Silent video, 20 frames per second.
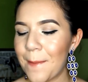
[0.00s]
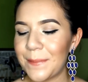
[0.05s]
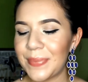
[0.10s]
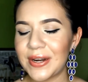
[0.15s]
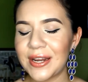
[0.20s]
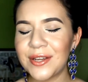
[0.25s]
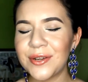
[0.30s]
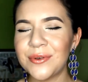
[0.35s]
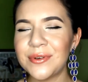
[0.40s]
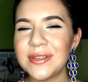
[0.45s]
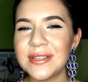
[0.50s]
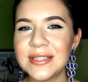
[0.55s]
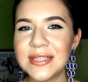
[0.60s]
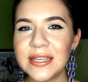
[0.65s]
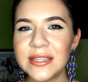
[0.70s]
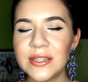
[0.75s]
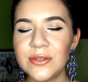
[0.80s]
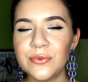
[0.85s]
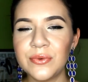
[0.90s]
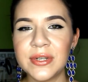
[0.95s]
but I noticed
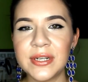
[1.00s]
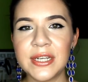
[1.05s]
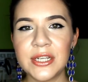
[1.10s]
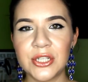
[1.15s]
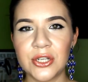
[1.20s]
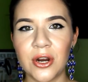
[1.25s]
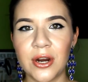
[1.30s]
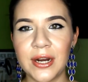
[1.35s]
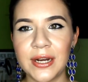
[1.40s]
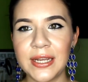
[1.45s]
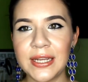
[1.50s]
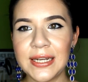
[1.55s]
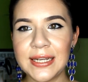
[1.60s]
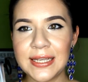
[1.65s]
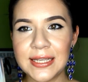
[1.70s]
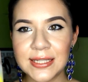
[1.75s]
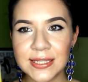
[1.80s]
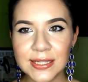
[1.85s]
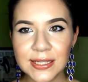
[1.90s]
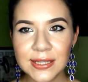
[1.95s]
that the one at Target
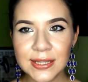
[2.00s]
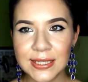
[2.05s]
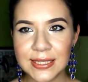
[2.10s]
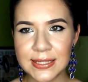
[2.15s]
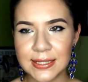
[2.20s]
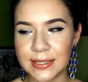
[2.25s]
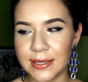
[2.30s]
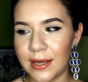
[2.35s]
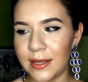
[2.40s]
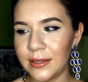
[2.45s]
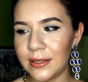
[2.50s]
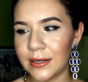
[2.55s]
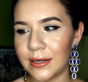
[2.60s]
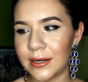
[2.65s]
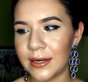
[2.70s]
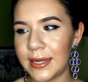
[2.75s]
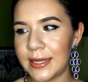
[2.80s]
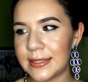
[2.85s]
isn't this color.